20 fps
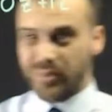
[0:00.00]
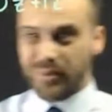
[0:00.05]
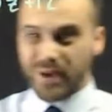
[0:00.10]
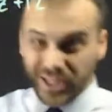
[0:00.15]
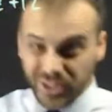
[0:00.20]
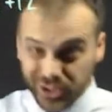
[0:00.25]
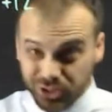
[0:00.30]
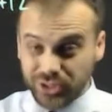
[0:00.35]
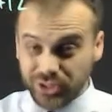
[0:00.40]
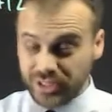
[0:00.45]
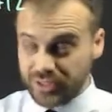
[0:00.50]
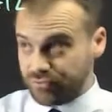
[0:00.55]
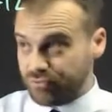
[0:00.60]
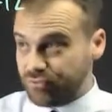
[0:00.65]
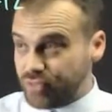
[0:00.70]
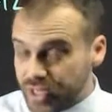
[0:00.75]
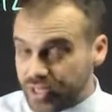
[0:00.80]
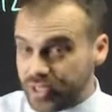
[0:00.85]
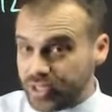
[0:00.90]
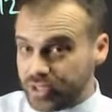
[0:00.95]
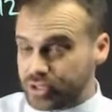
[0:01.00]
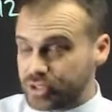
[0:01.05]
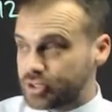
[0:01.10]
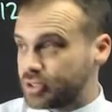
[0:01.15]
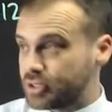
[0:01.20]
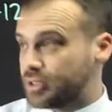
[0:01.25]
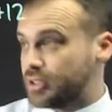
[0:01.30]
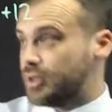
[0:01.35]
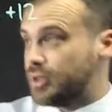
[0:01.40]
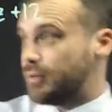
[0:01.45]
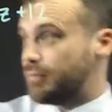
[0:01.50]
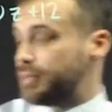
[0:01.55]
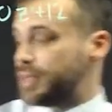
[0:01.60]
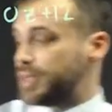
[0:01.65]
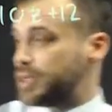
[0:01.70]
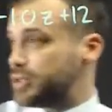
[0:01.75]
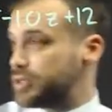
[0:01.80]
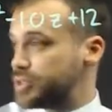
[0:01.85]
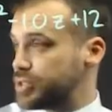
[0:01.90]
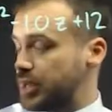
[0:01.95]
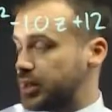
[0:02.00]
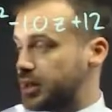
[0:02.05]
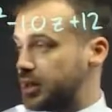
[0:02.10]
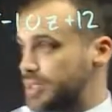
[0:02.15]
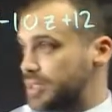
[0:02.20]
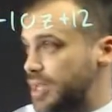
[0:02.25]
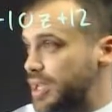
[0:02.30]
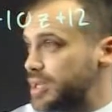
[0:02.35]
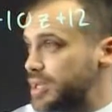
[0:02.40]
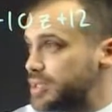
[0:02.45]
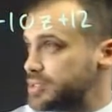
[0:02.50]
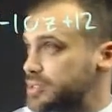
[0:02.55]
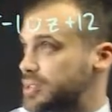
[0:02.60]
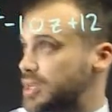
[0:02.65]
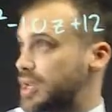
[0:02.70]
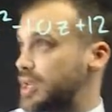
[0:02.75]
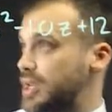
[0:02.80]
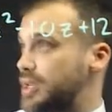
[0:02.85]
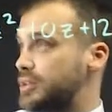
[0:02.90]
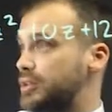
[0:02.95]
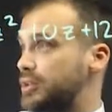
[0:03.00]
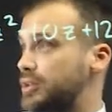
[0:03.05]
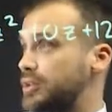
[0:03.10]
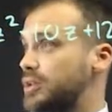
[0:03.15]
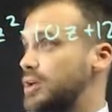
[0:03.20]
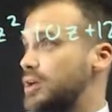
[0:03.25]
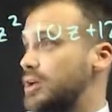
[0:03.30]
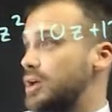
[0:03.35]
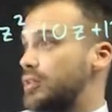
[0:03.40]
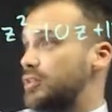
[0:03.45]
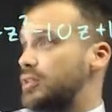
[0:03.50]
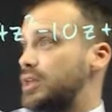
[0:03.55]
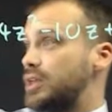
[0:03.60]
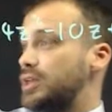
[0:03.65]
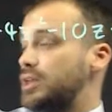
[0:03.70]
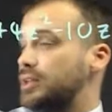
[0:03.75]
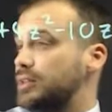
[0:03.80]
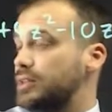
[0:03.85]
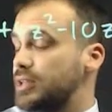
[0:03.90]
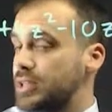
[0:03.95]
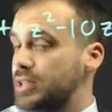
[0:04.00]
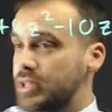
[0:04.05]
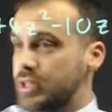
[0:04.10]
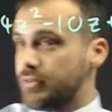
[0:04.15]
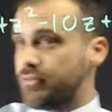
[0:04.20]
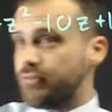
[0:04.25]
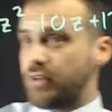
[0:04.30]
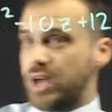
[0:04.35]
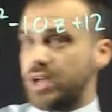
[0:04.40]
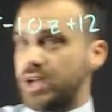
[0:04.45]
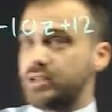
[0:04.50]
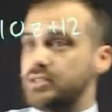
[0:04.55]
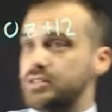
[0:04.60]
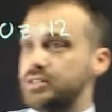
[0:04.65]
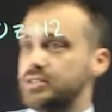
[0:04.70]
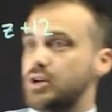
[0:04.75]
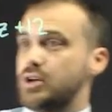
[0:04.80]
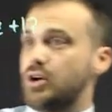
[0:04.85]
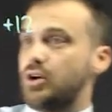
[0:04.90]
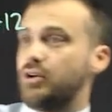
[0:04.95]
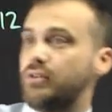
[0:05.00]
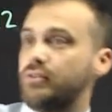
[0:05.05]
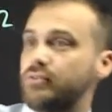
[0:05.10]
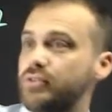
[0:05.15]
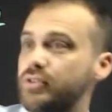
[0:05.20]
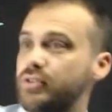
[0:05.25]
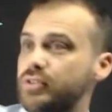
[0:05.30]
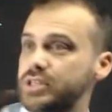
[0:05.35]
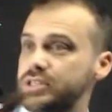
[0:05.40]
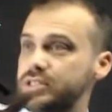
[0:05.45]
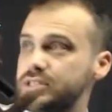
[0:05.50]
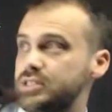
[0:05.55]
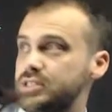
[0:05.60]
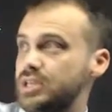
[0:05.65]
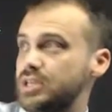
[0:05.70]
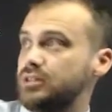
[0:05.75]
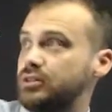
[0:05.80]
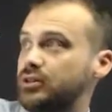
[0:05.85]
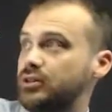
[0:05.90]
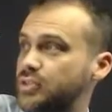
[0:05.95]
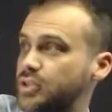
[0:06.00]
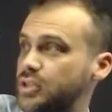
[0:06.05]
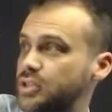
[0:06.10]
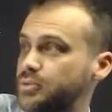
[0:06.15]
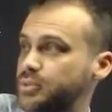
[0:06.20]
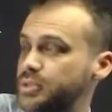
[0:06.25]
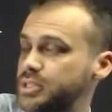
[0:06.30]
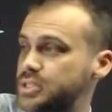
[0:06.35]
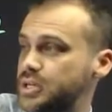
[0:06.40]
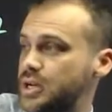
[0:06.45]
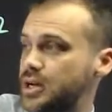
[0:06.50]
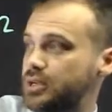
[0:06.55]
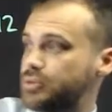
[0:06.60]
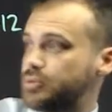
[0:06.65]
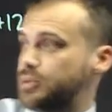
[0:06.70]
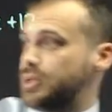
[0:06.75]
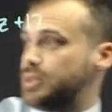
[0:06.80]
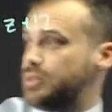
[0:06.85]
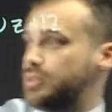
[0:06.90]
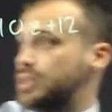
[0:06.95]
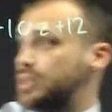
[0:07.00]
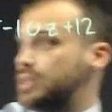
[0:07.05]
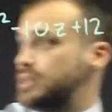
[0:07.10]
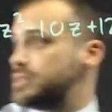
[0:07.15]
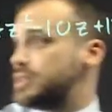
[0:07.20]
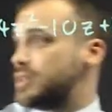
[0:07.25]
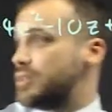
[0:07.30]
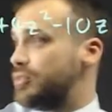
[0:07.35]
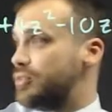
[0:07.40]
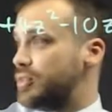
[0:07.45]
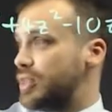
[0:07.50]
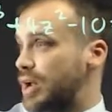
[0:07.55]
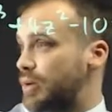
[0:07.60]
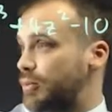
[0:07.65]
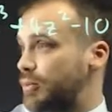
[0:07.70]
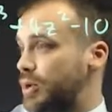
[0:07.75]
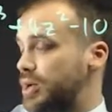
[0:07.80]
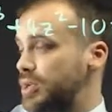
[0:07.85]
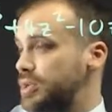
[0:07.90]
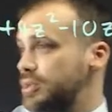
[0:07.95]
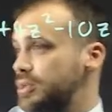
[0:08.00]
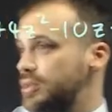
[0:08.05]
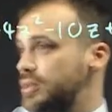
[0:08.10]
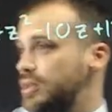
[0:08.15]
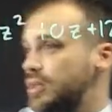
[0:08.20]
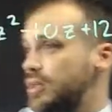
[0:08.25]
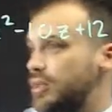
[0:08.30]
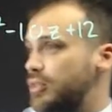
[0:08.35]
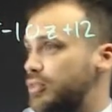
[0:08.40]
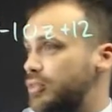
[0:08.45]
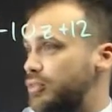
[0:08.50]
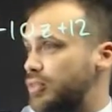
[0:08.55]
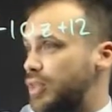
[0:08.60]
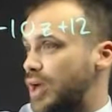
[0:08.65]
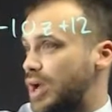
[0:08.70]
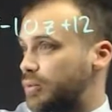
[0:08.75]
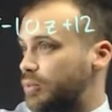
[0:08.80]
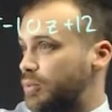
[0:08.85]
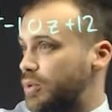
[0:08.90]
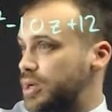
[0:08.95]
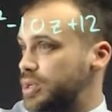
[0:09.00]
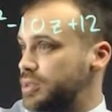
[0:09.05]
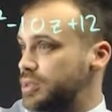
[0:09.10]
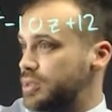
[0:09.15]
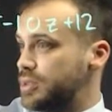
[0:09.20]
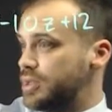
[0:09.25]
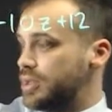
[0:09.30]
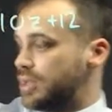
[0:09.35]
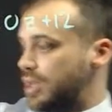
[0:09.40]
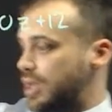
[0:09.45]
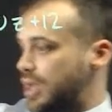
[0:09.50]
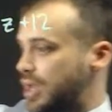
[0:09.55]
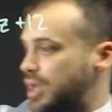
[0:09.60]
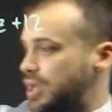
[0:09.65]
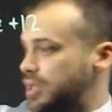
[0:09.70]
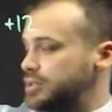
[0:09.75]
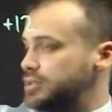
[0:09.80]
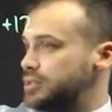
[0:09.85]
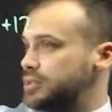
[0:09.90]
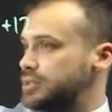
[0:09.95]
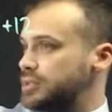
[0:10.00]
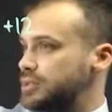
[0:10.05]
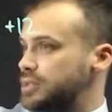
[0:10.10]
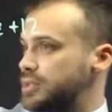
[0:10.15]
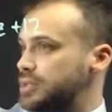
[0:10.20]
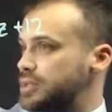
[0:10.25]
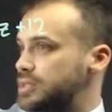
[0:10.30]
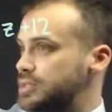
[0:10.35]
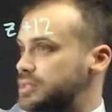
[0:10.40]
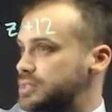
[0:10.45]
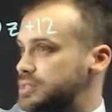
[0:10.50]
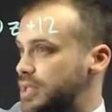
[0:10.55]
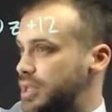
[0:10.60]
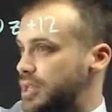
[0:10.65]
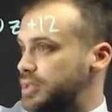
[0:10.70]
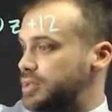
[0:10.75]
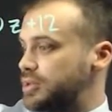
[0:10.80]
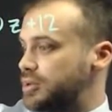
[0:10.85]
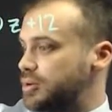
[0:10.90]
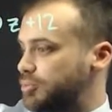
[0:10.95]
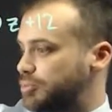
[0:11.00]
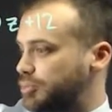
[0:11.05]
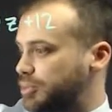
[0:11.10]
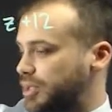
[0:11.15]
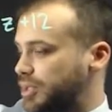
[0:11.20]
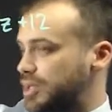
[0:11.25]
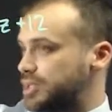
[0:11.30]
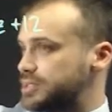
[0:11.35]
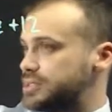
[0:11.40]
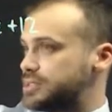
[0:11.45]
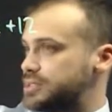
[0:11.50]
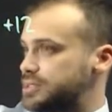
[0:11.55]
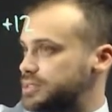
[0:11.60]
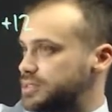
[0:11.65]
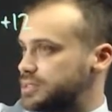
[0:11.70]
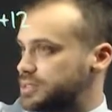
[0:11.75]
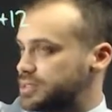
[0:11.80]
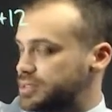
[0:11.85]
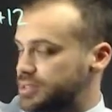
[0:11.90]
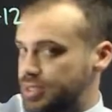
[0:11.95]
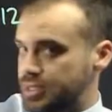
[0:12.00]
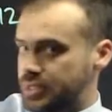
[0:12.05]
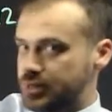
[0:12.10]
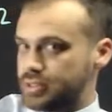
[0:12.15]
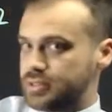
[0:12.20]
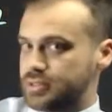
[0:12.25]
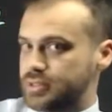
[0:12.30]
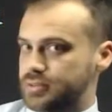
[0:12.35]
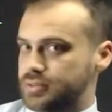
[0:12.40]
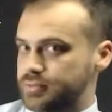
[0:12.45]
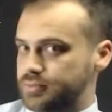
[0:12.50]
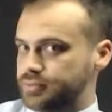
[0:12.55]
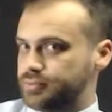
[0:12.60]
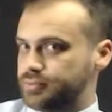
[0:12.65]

I'm actually finished, because I can now say that the linear factors of this thing, the thing that we started with, is that one, and z plus 6.